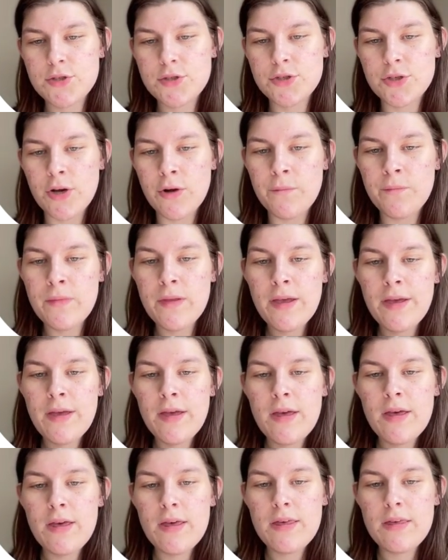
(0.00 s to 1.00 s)
So
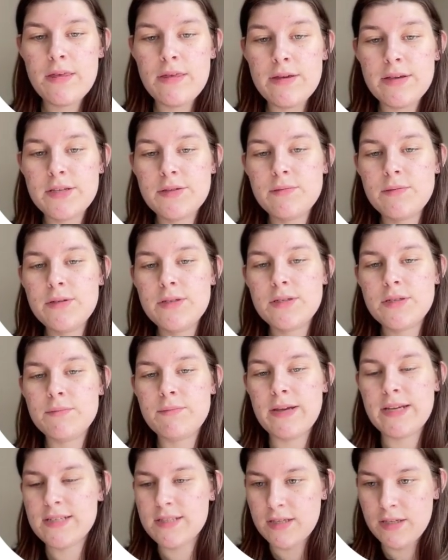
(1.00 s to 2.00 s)
this was
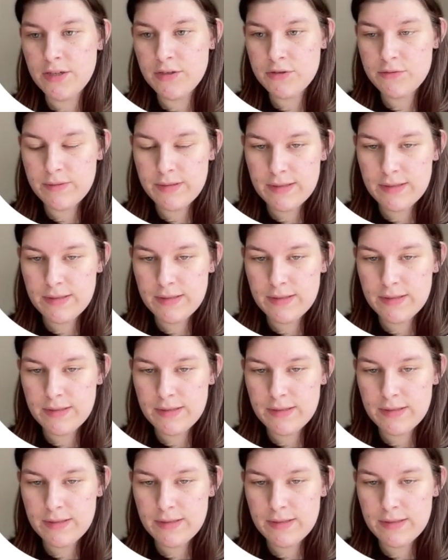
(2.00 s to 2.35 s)
basically used